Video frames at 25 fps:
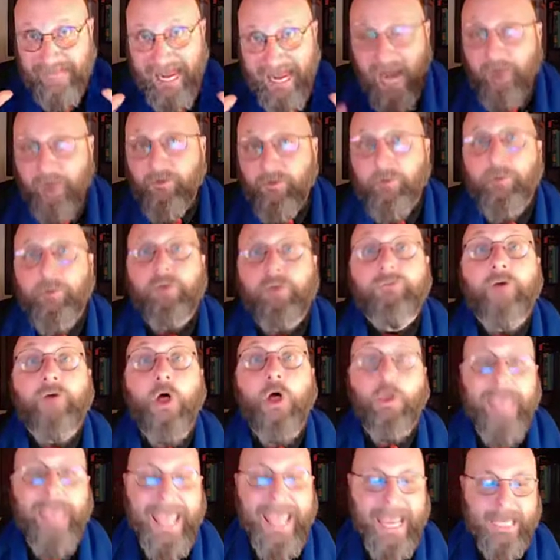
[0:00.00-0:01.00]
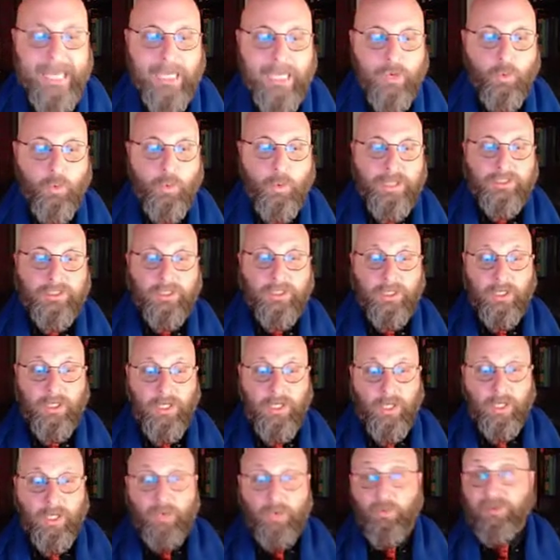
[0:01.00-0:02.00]
terrible volcanic winter
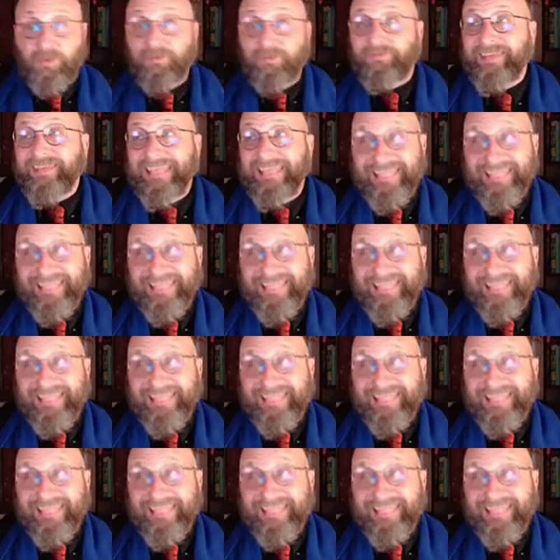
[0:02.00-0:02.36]
would have